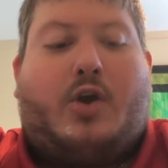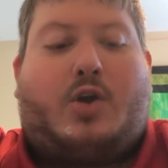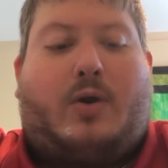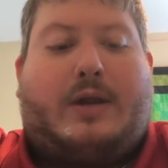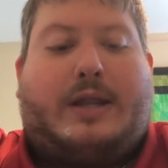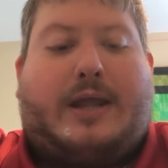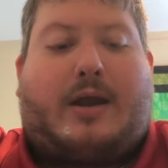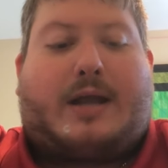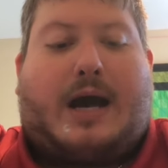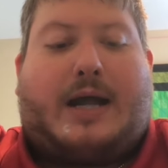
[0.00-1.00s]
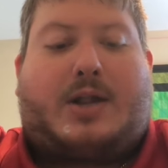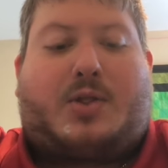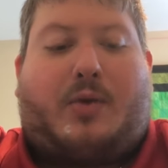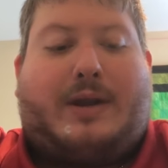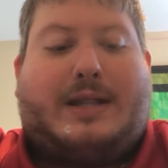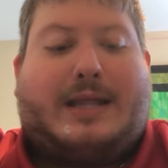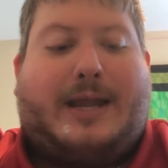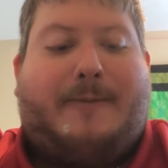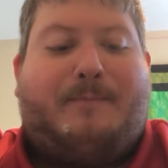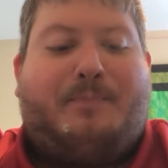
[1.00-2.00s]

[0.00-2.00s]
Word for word: Glory to thee, our God, glory to thee.